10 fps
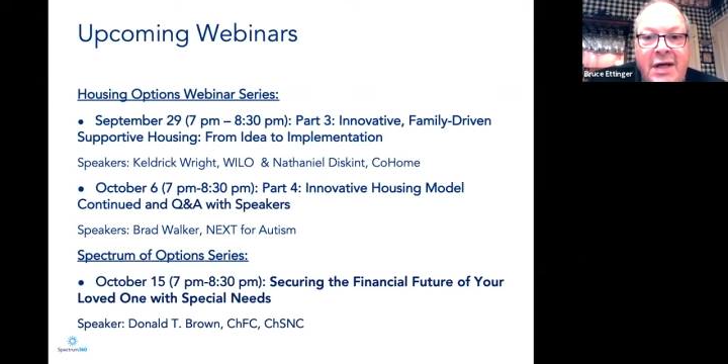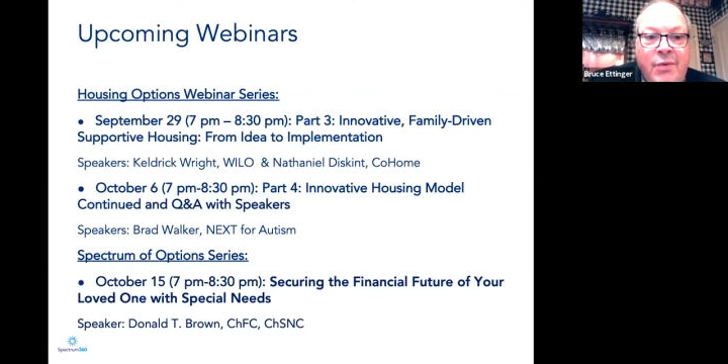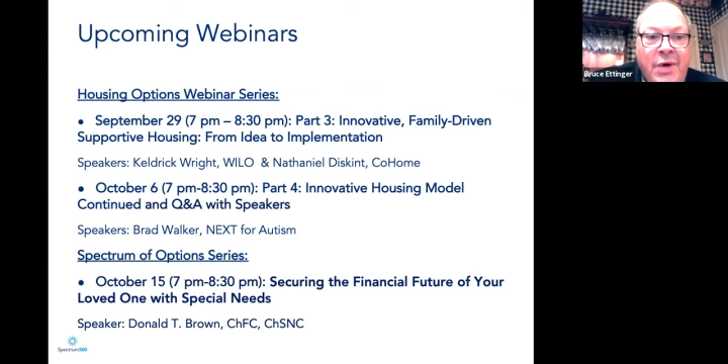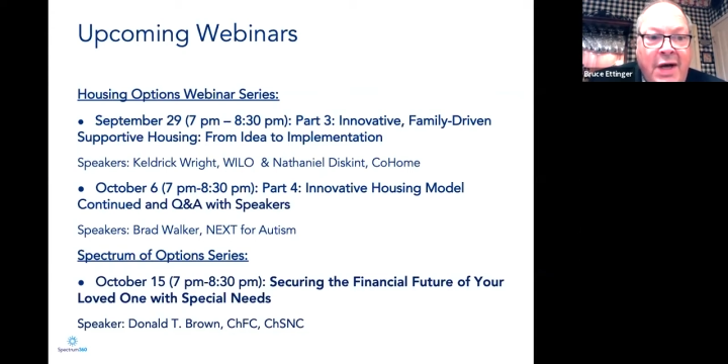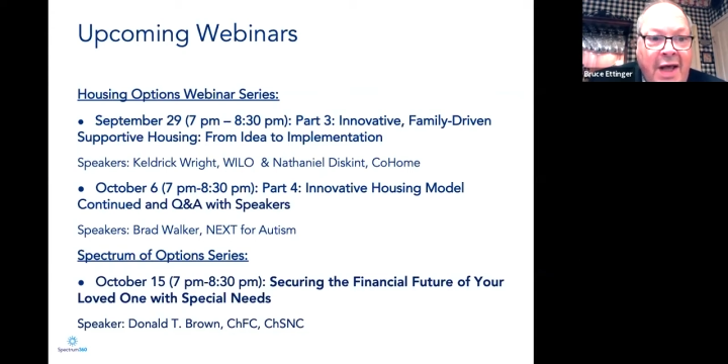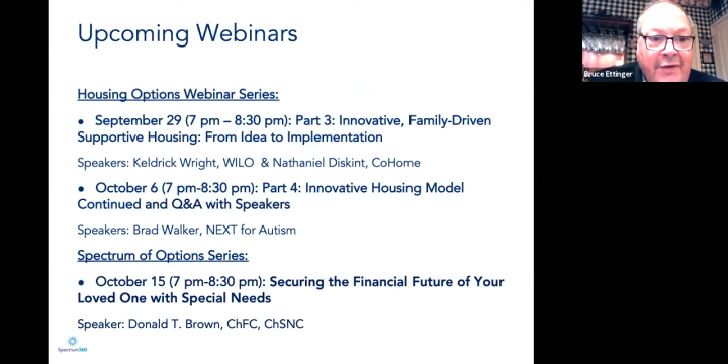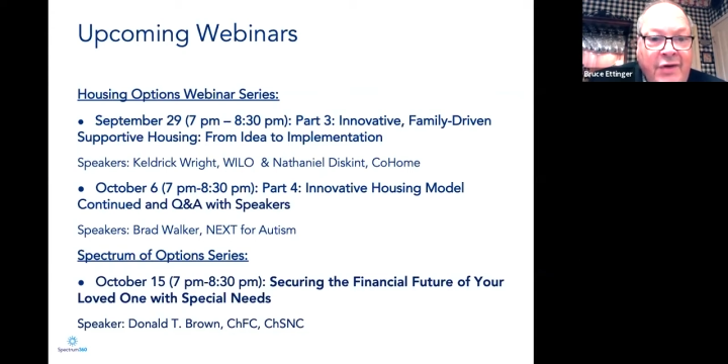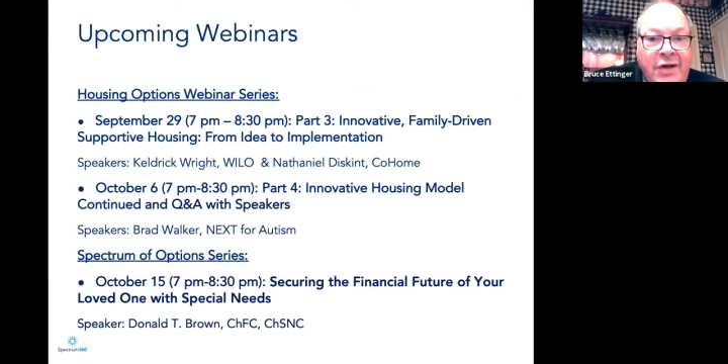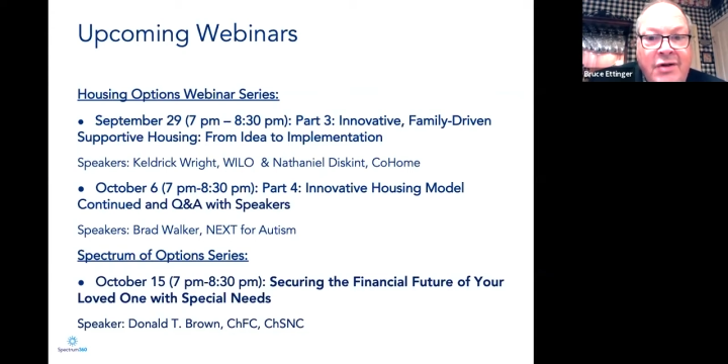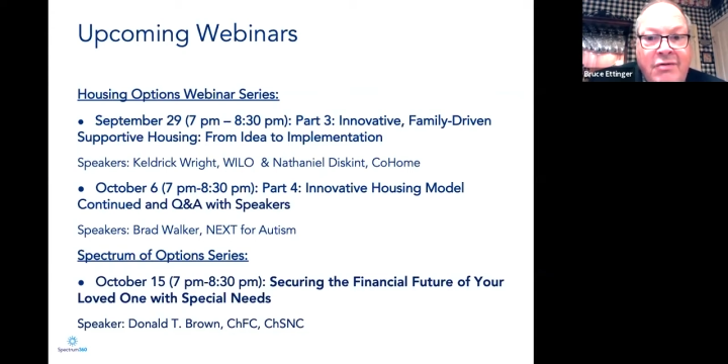We're going to have
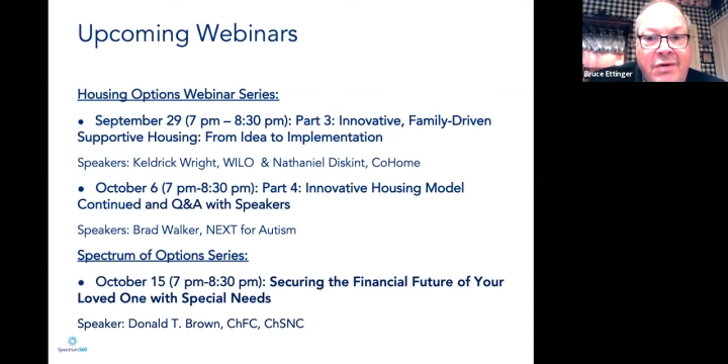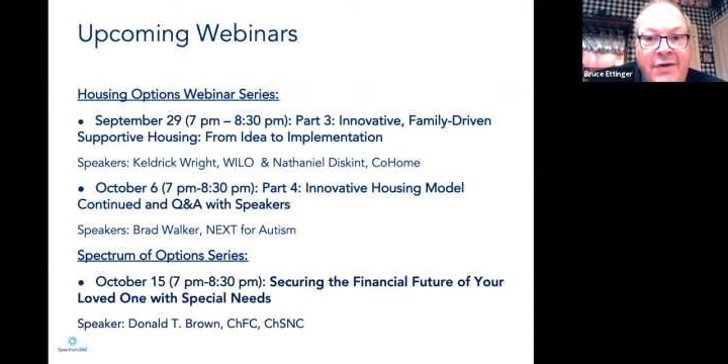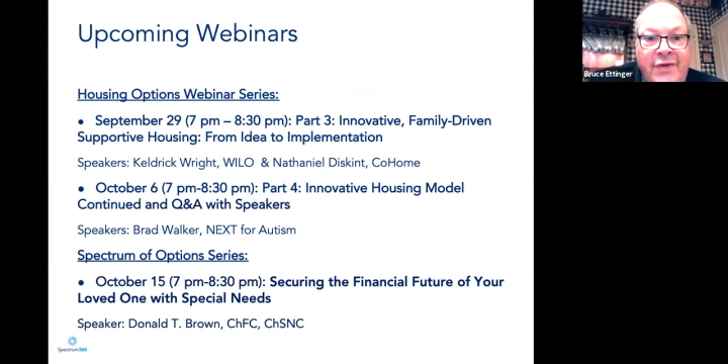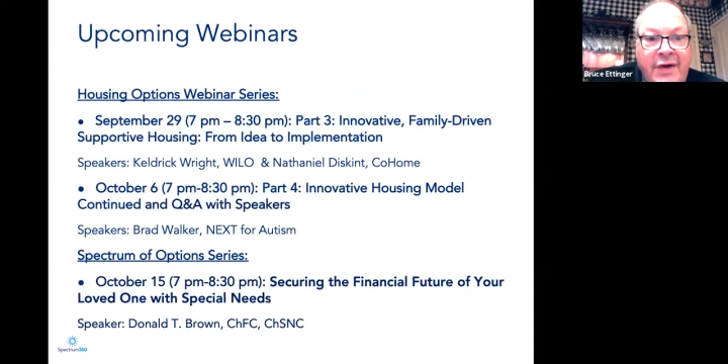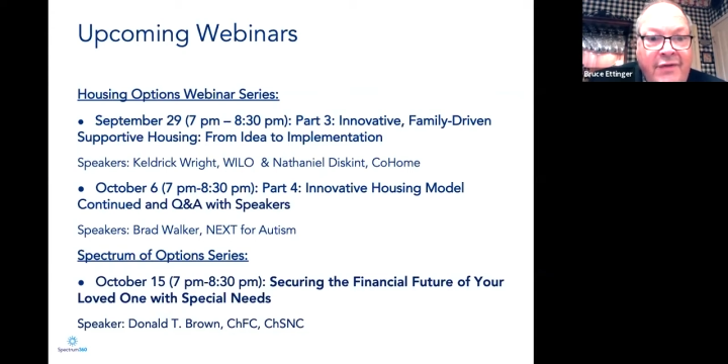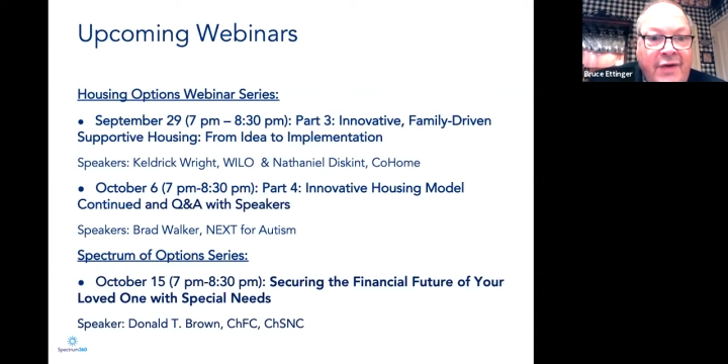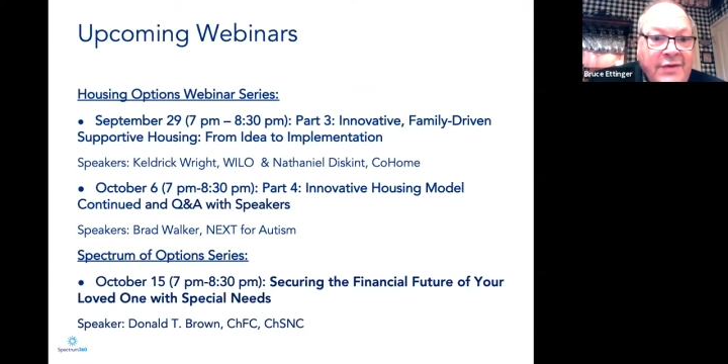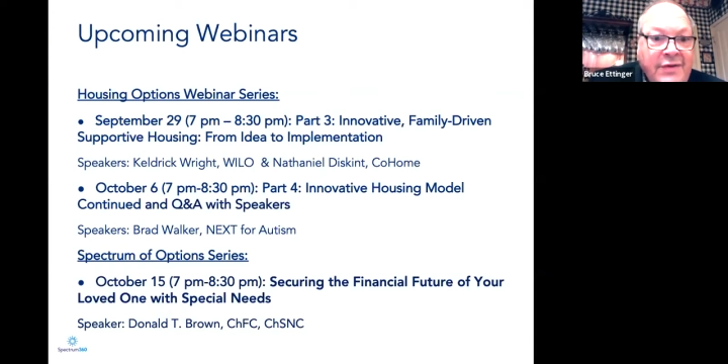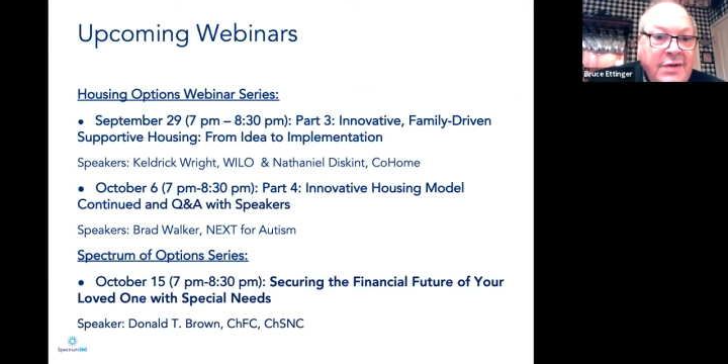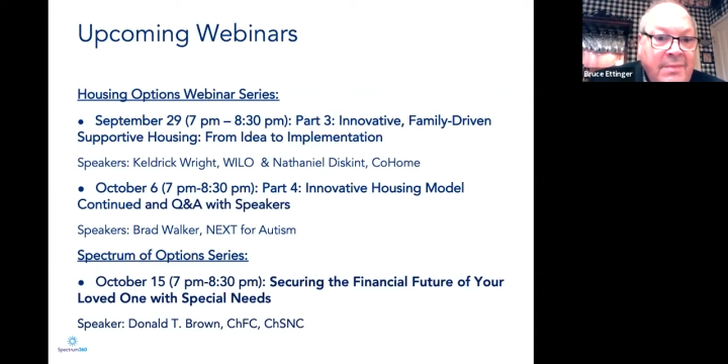another innovative
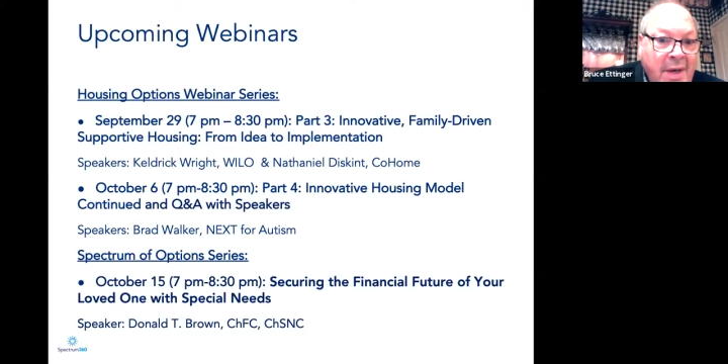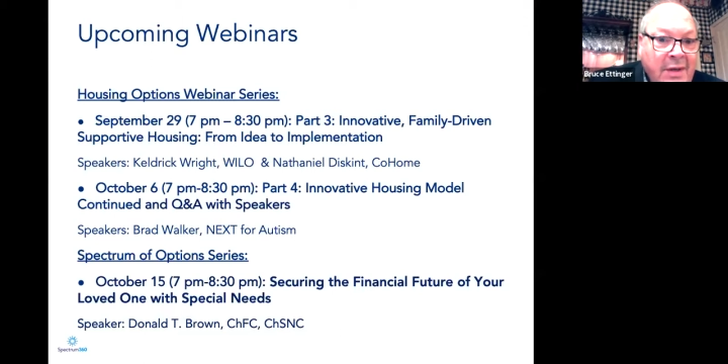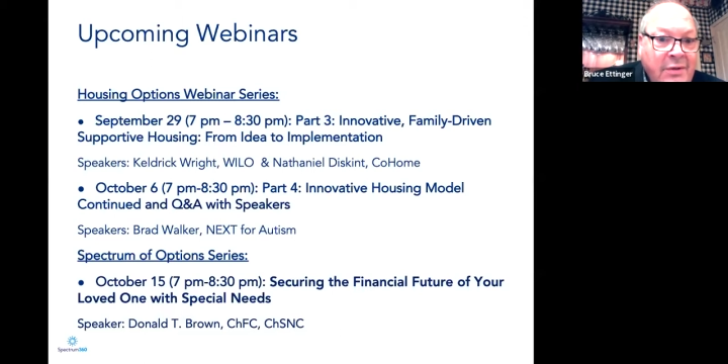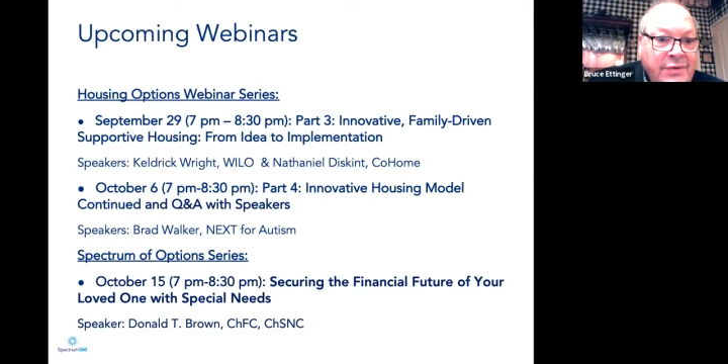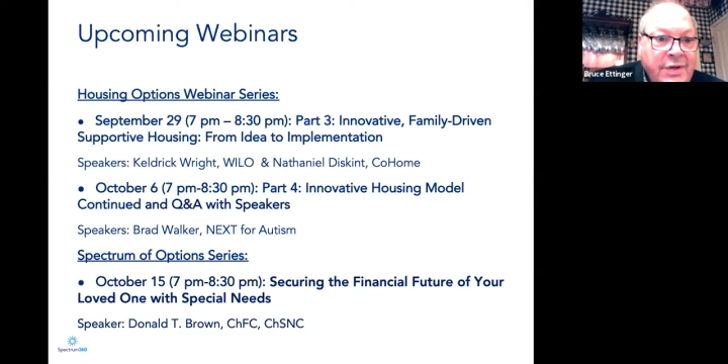housing model